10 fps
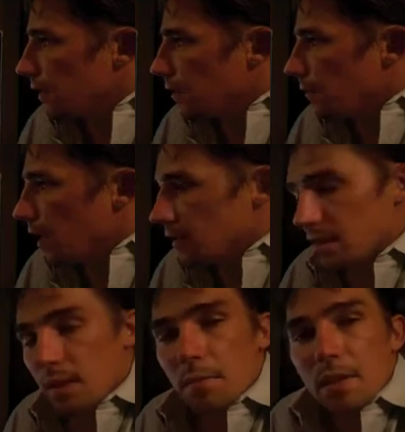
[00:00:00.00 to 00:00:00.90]
it might
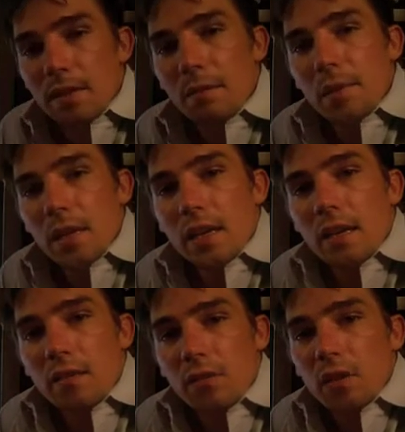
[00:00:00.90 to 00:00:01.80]
seem
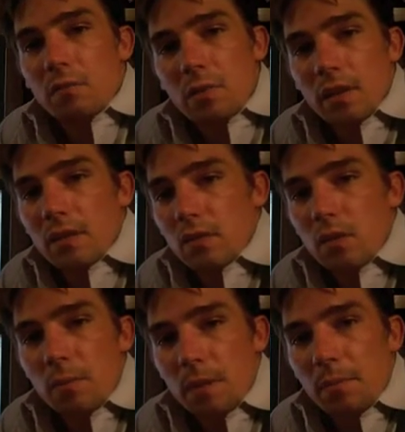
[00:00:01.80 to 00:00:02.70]
intimidating at first because of
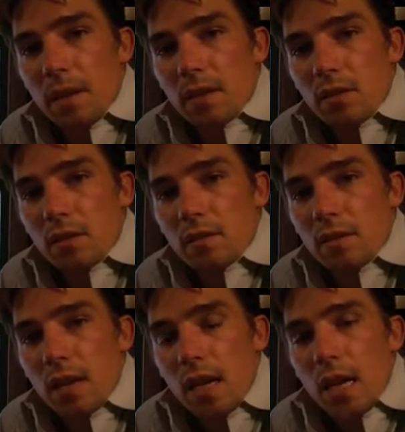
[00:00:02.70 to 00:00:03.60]
so many pages,
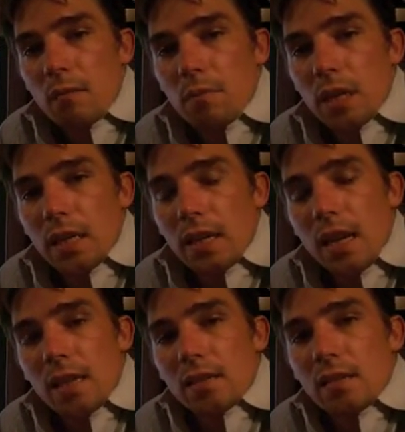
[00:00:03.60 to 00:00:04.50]
but it
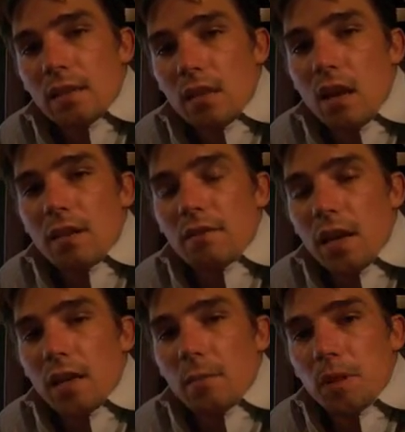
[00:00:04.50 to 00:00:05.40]
has a lot of
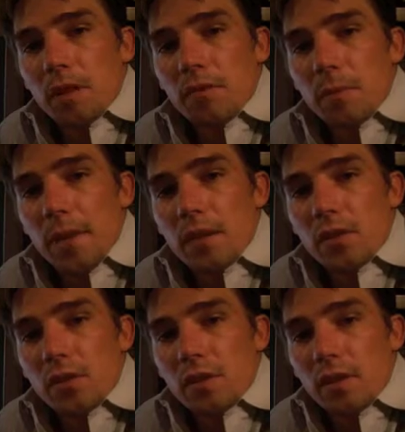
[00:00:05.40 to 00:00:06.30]
valuable
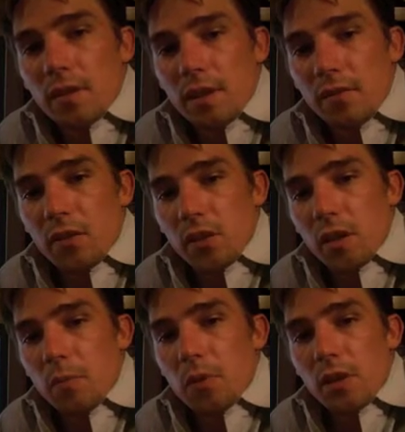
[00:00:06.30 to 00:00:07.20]
information. And if you're
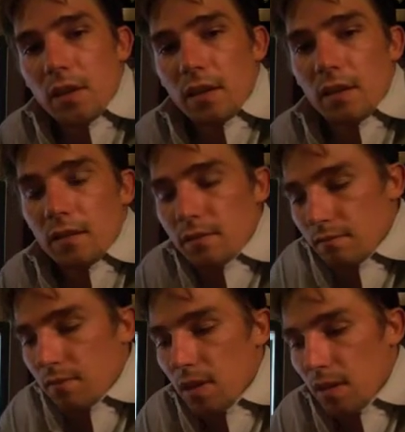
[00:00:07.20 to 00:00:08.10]
going to put
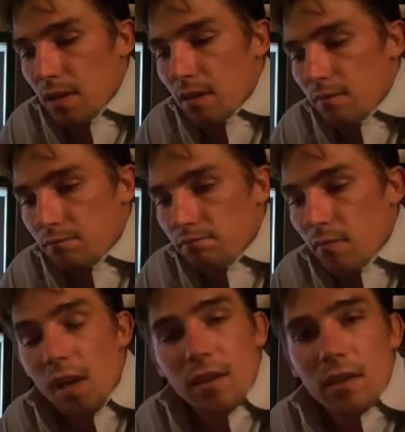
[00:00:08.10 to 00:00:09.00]

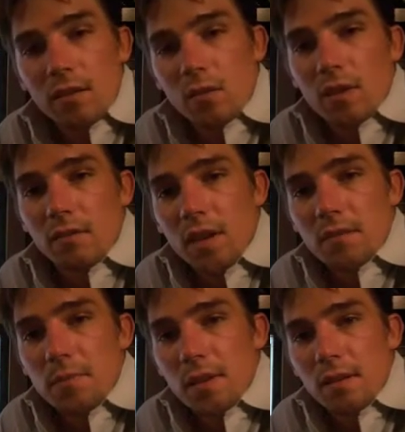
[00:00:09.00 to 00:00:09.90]
money into an
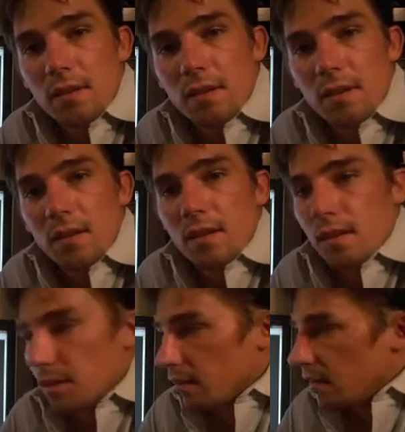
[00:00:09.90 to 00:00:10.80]
investment,
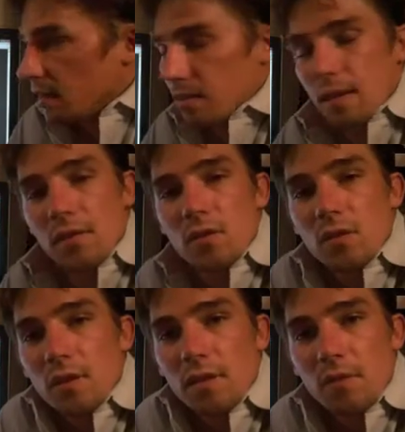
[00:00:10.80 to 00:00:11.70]
this gives
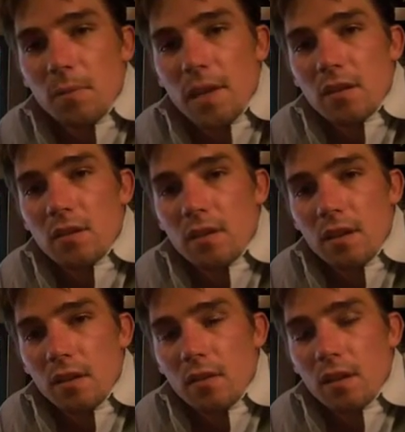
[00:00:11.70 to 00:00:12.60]
you the information
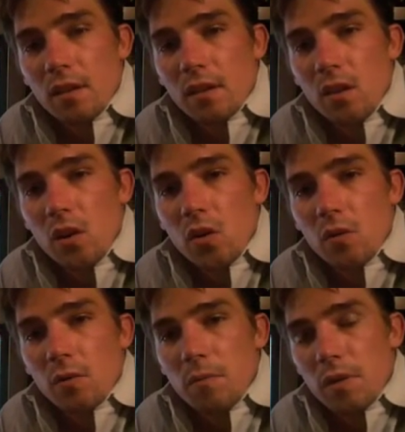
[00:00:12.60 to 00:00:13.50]
that you need to
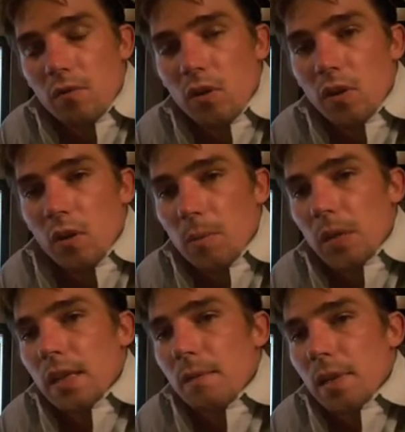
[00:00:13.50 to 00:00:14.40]
know before you go
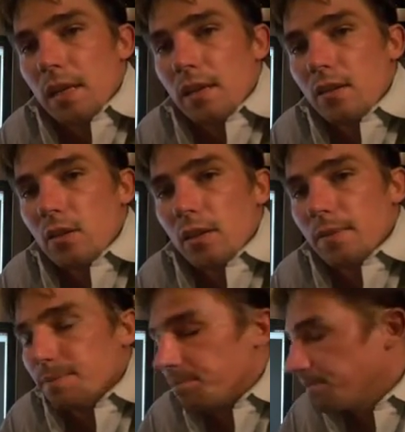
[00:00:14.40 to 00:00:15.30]
put that money into it.